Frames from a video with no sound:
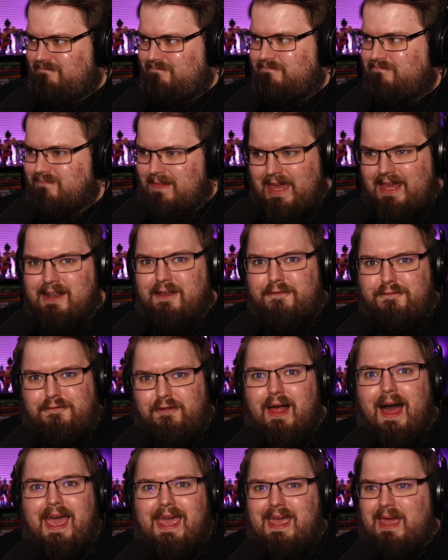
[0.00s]
in a
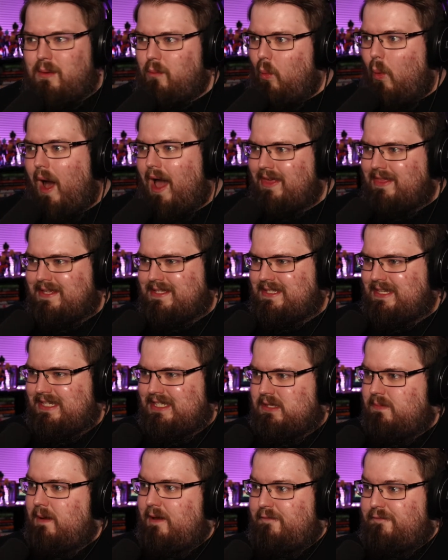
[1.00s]
flight and why this needs
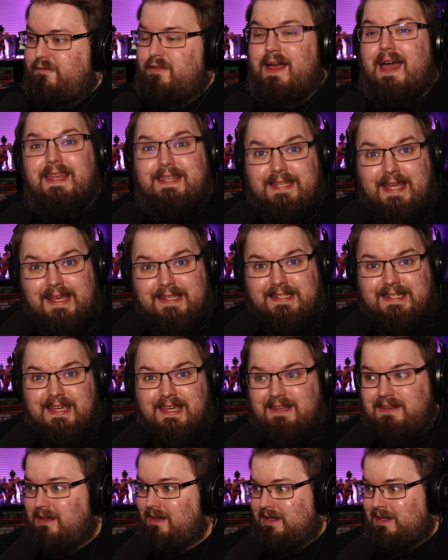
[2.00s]
to be flight tested.